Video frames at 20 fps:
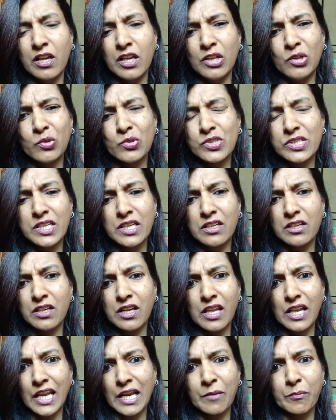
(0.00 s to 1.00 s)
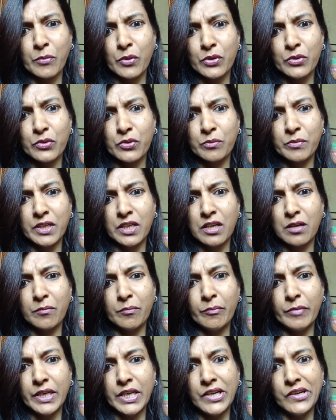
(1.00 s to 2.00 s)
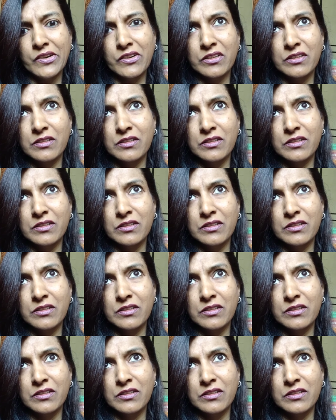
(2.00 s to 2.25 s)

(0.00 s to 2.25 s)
looks like a crackpot to me, complete